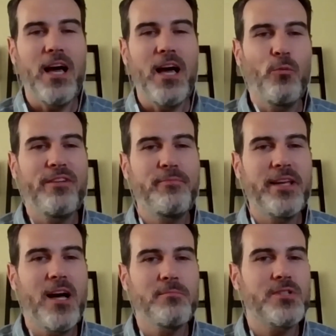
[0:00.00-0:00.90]
We've
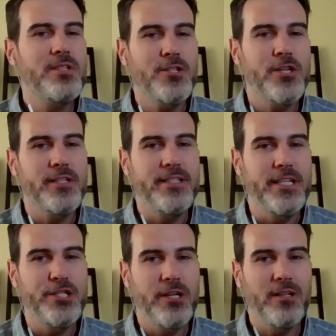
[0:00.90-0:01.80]
become such a
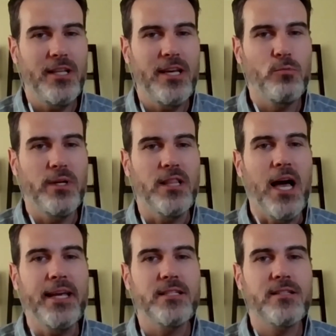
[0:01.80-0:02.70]
digitally
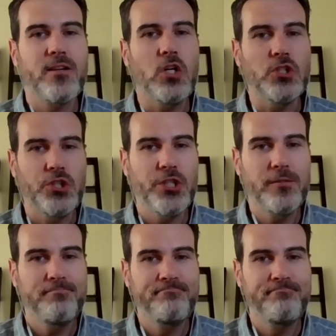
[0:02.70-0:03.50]
reliant culture